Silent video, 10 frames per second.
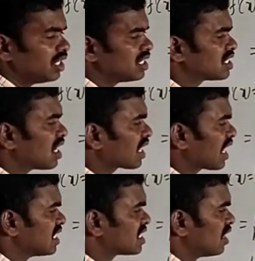it's not
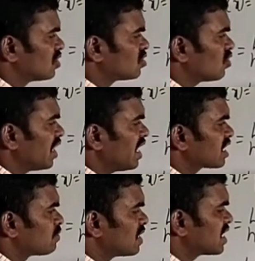cancelled. So
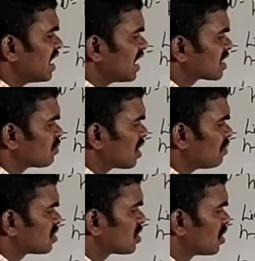ax plus ax
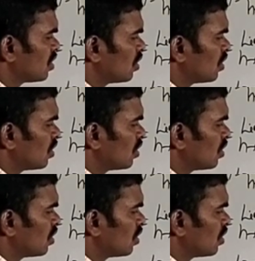becomes